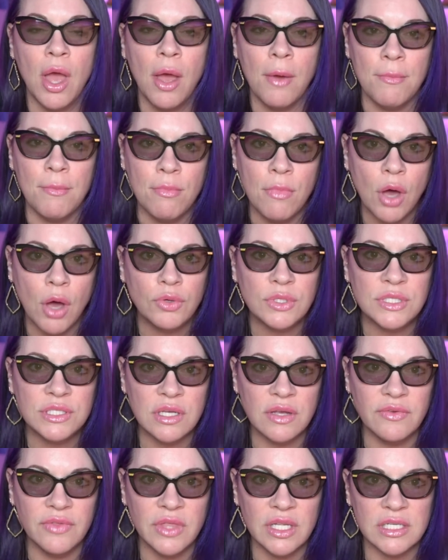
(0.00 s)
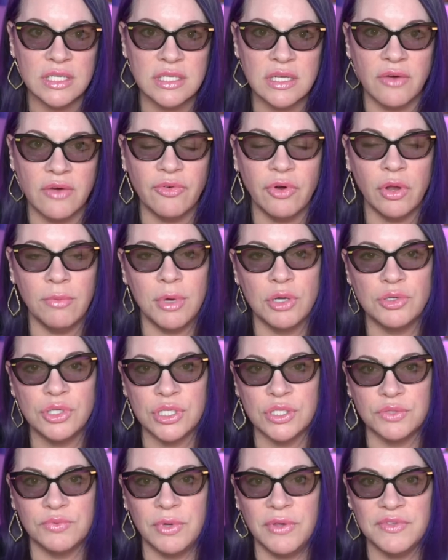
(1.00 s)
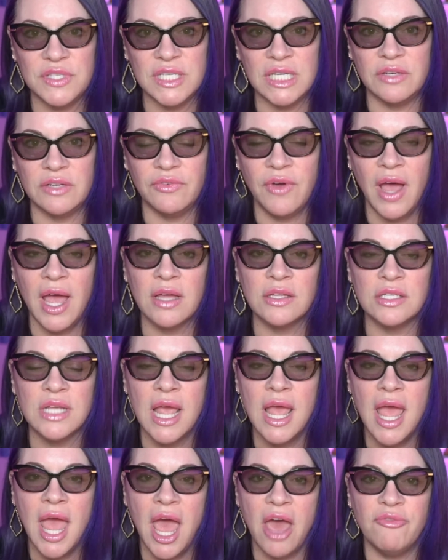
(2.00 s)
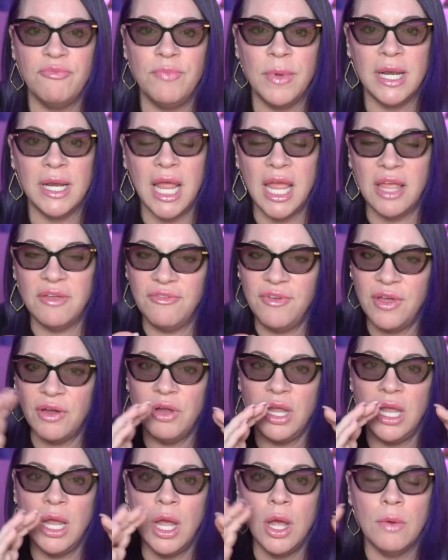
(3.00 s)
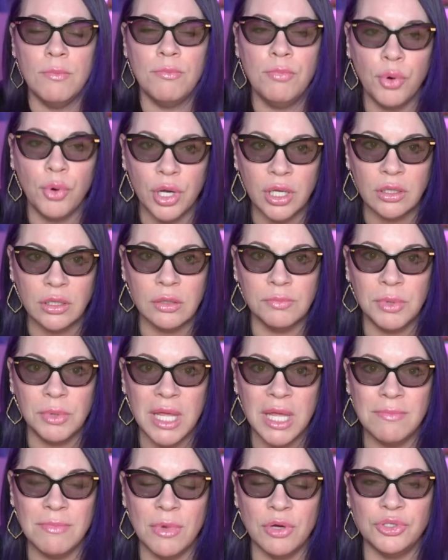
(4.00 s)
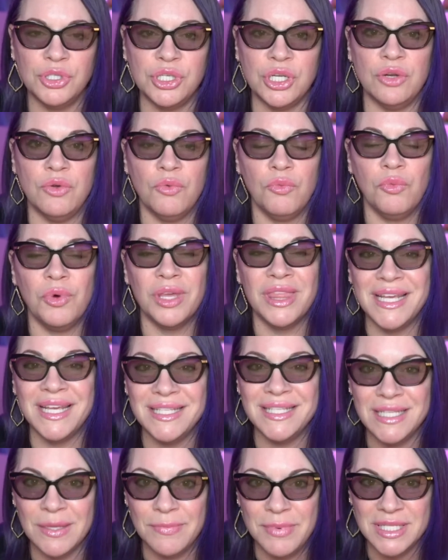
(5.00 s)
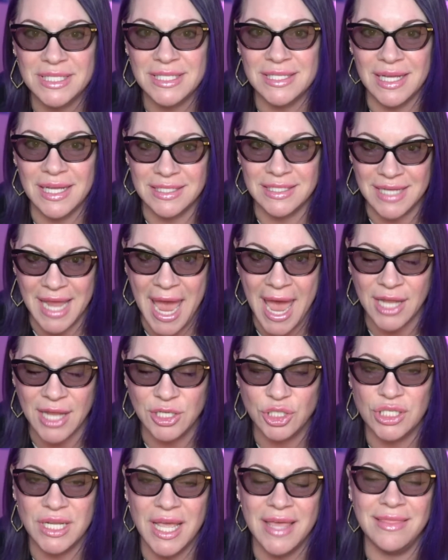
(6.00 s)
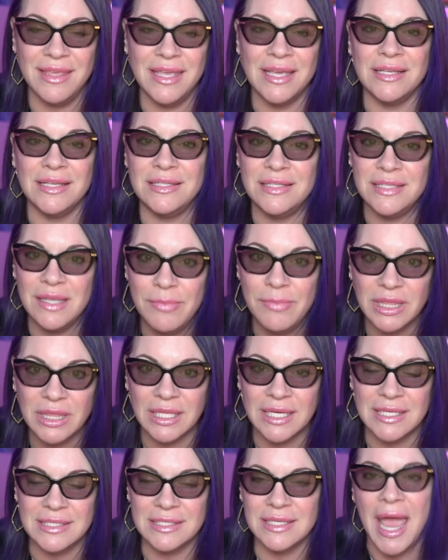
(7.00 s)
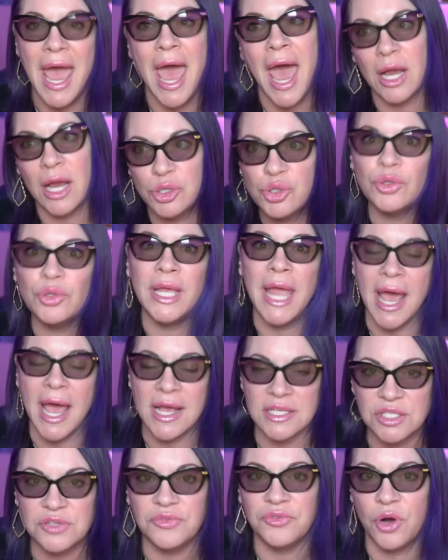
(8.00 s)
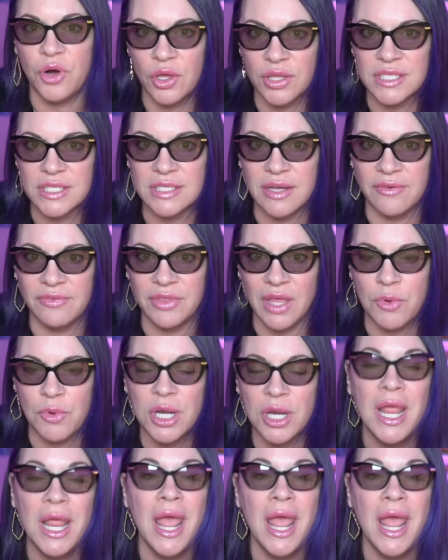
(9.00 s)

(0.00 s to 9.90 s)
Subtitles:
Most of the discovery motions we've seen filed have been a very boilerplate motion with exhibits attached, and the exhibit list actually asks for all the stuff they want,